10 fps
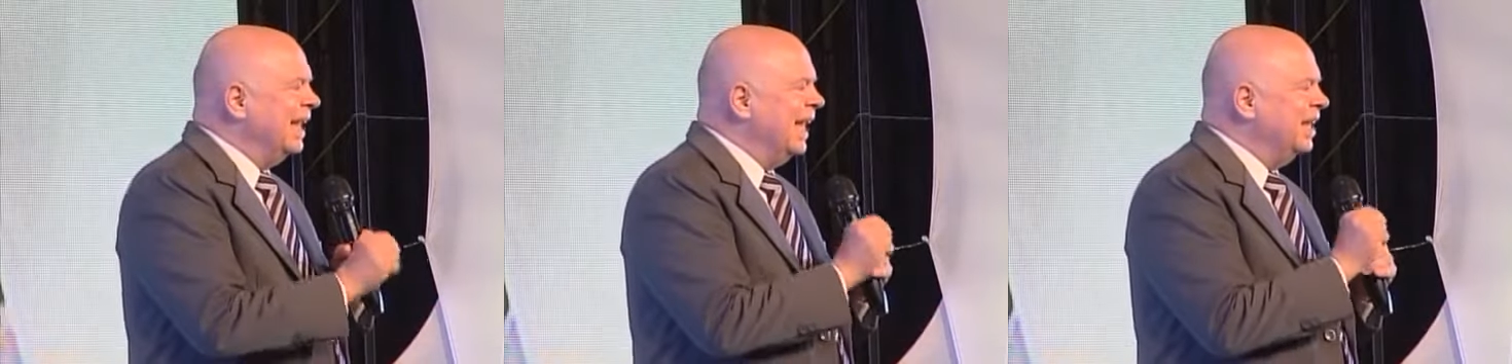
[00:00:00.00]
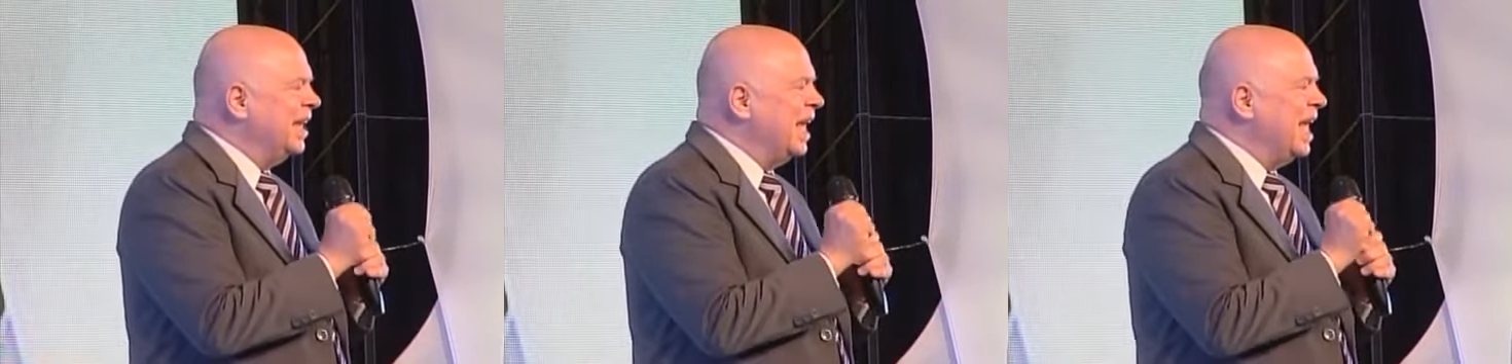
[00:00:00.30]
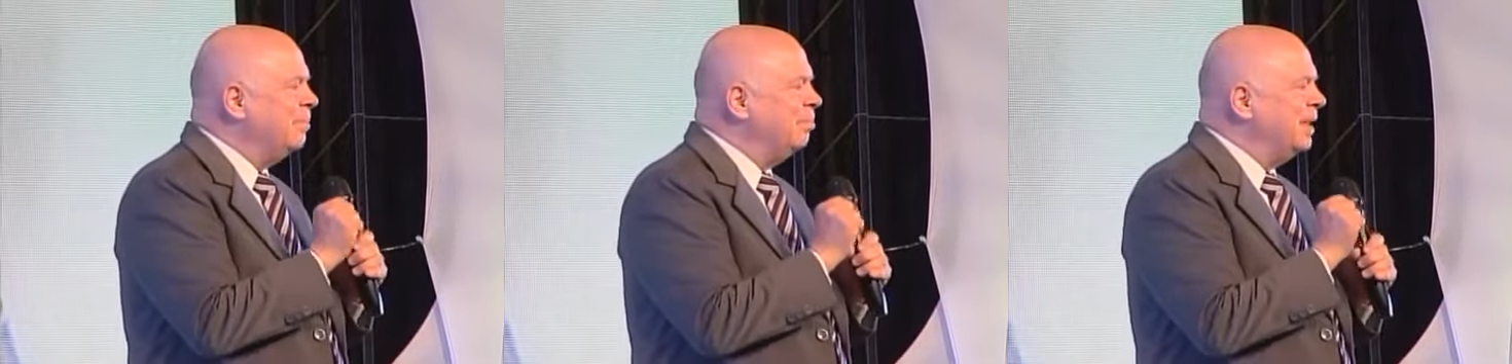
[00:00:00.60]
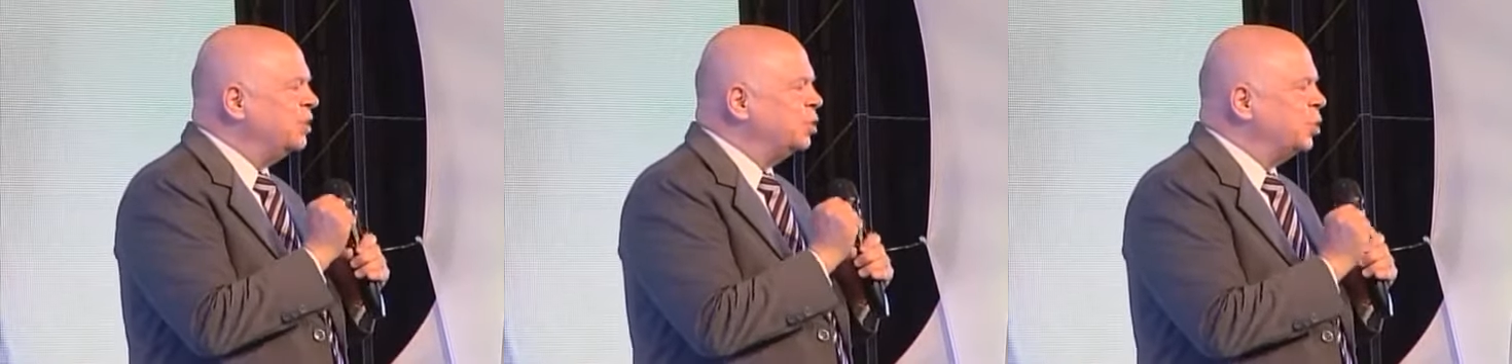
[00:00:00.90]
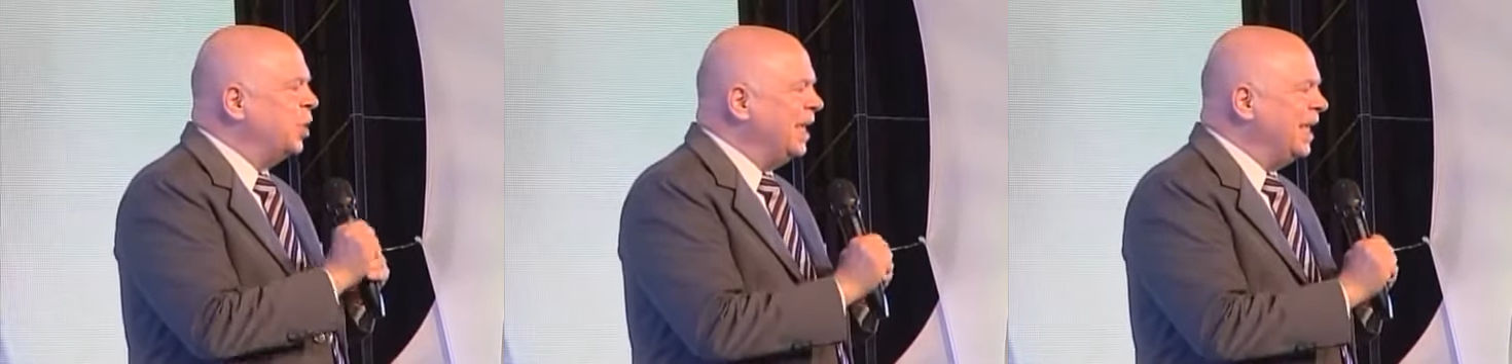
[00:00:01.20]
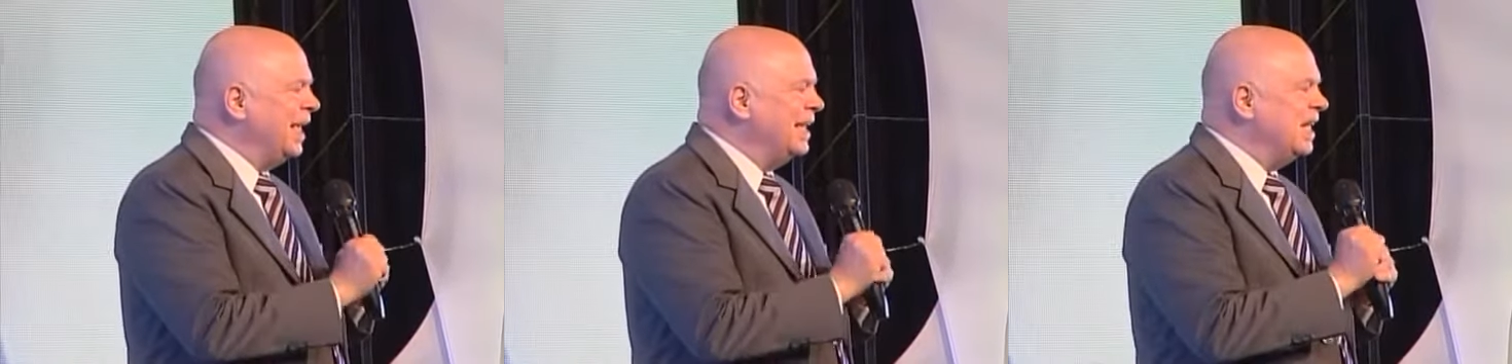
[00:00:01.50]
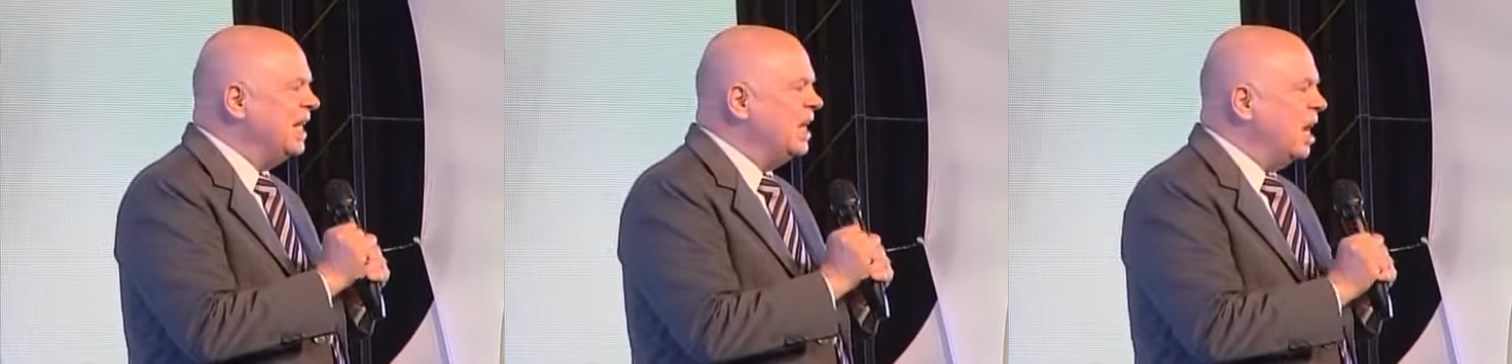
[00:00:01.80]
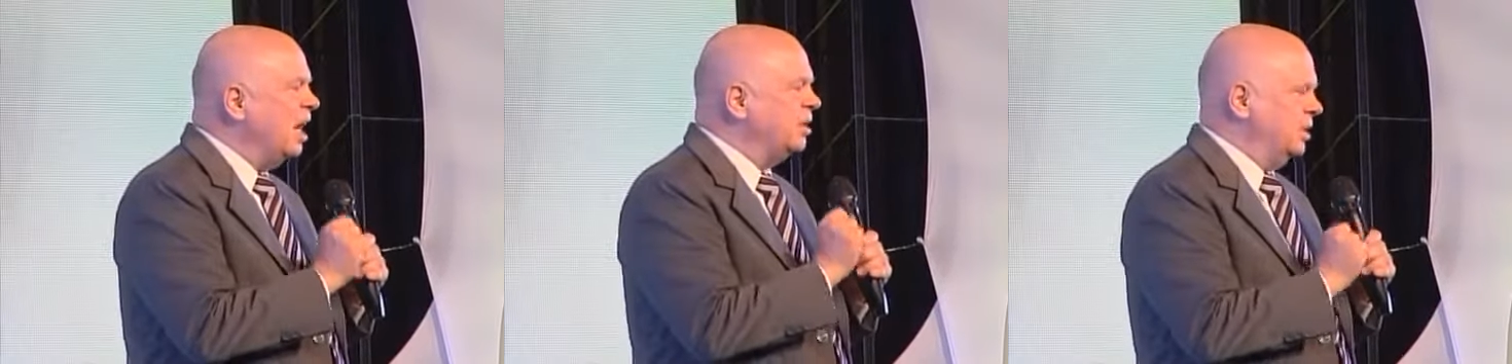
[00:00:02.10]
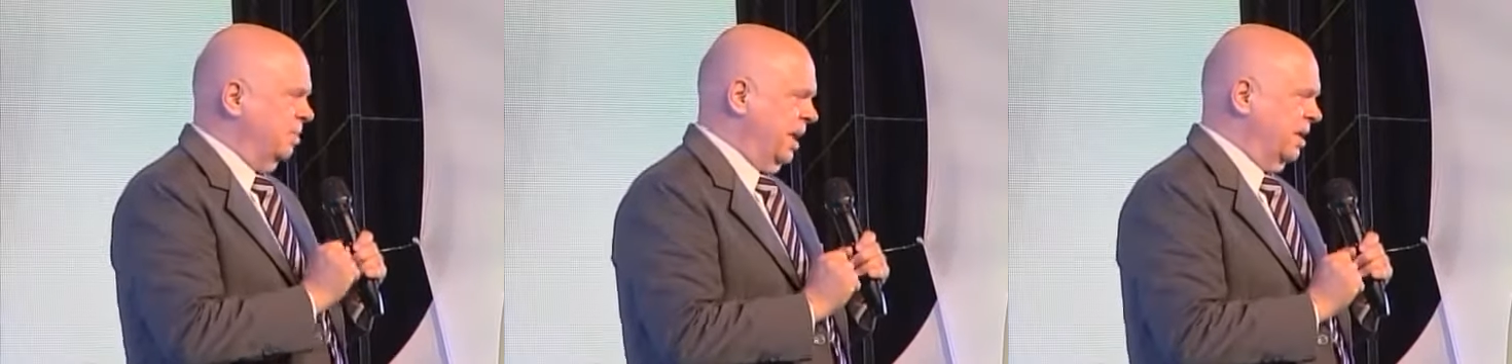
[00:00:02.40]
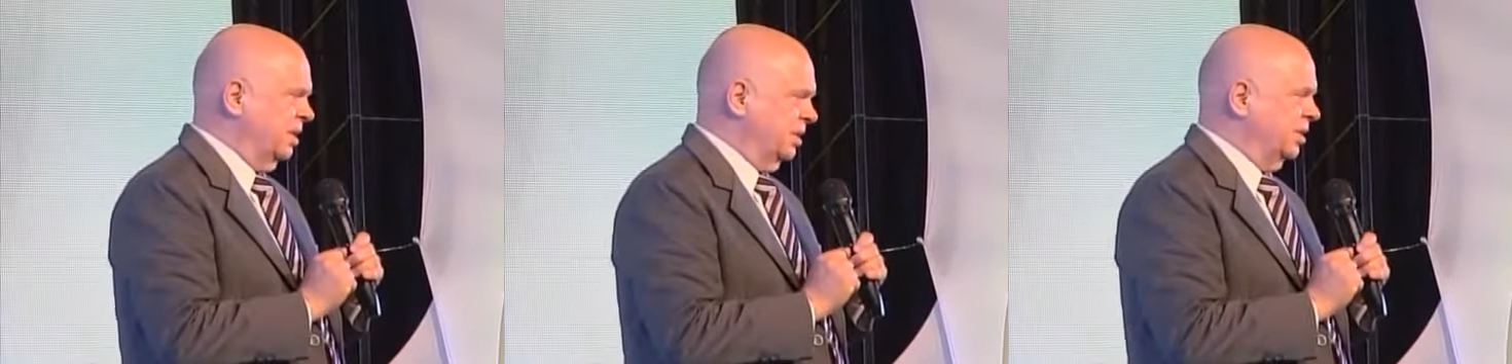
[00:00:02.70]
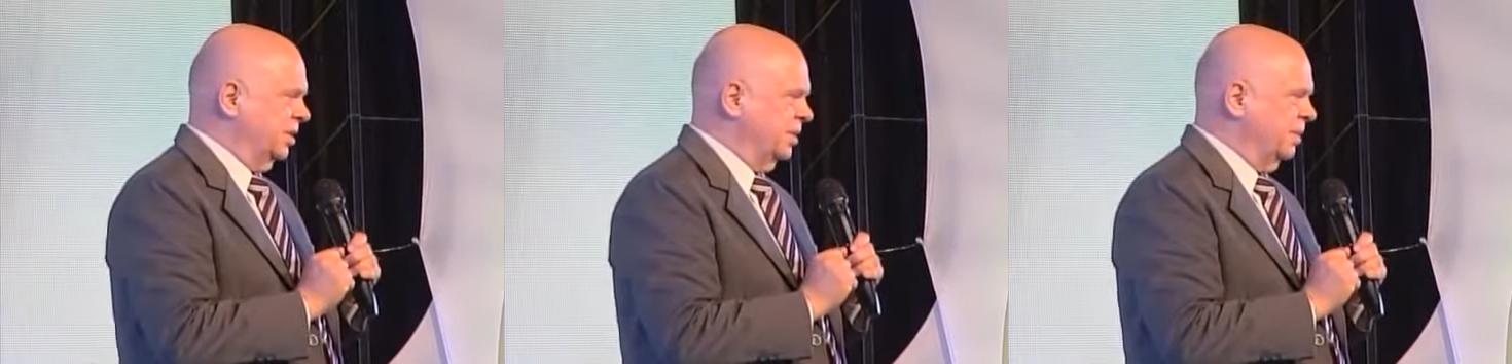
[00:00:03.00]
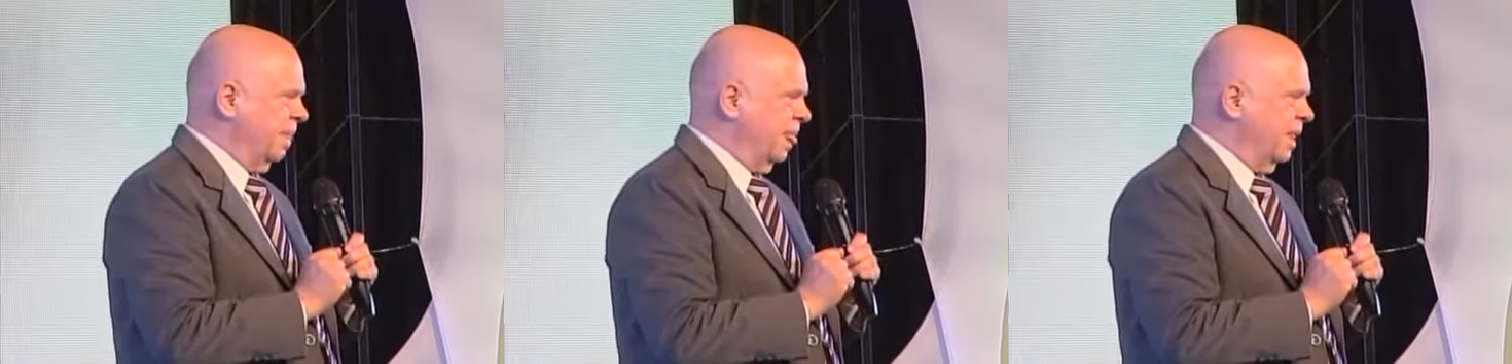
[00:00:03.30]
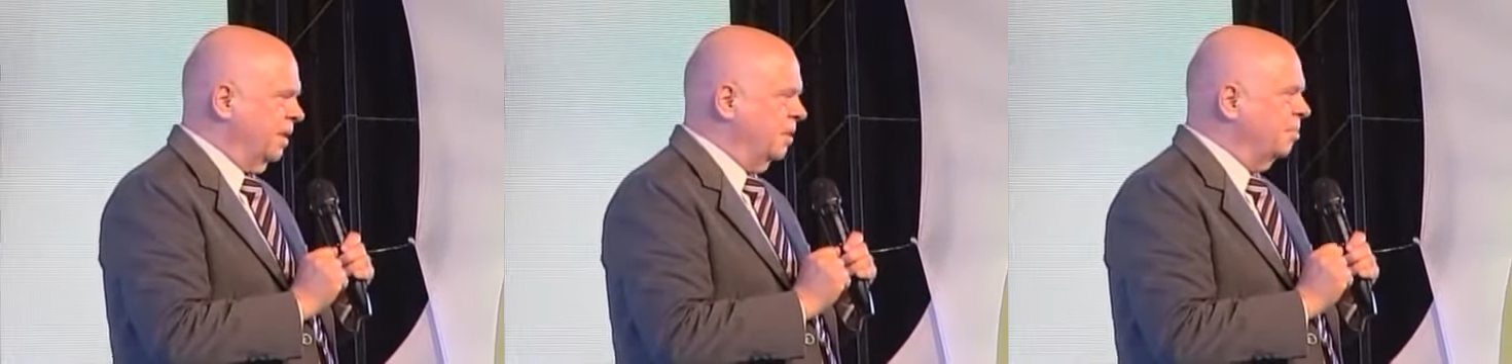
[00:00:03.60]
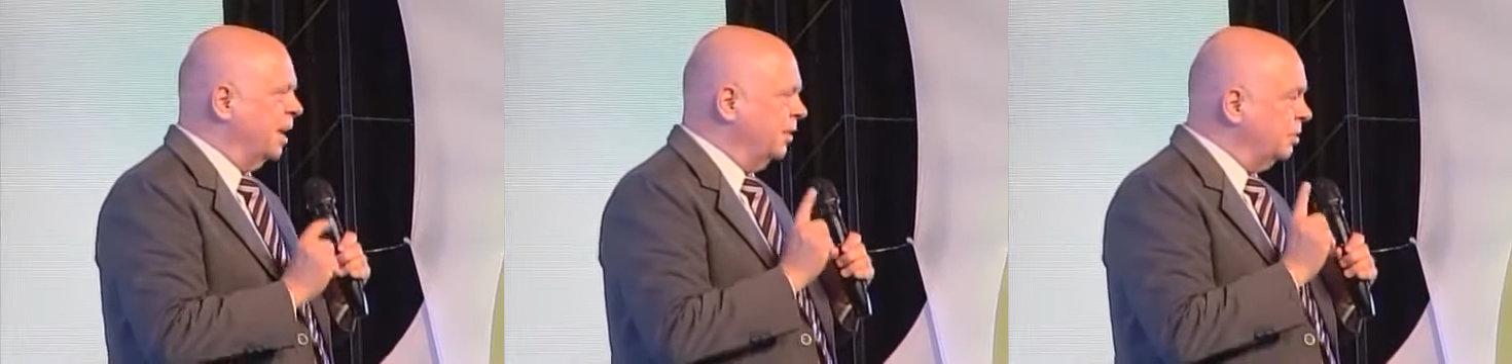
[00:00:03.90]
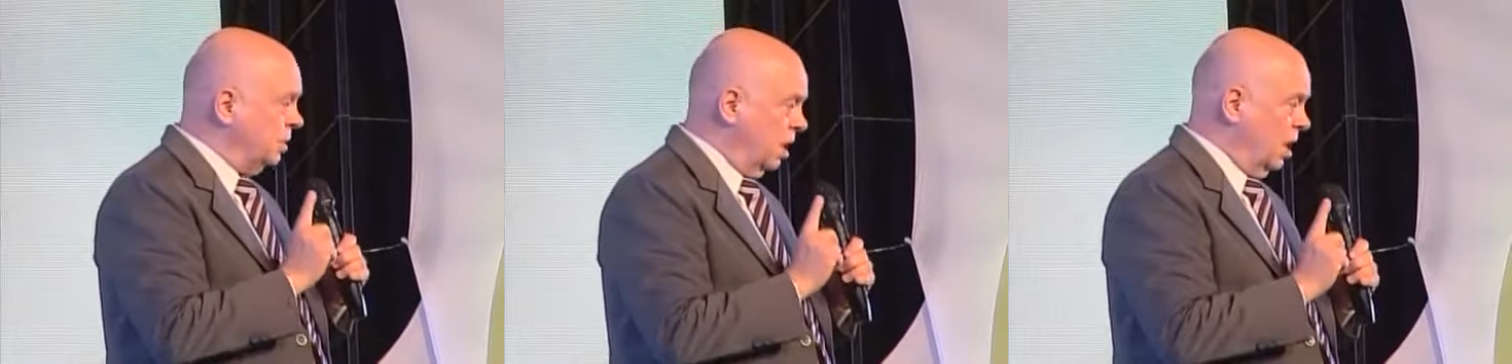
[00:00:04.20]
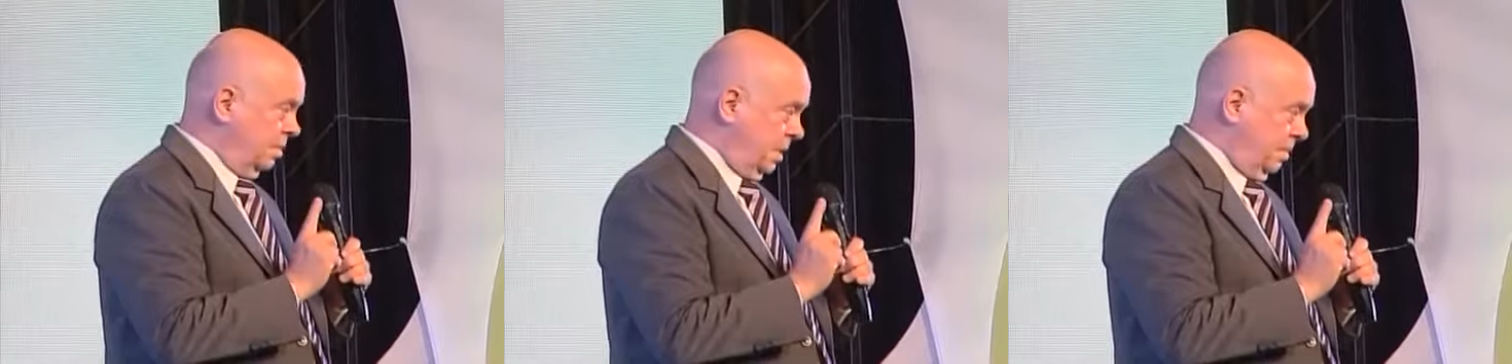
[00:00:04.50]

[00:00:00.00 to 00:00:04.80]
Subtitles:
And they have been trained not to make a decision by their job.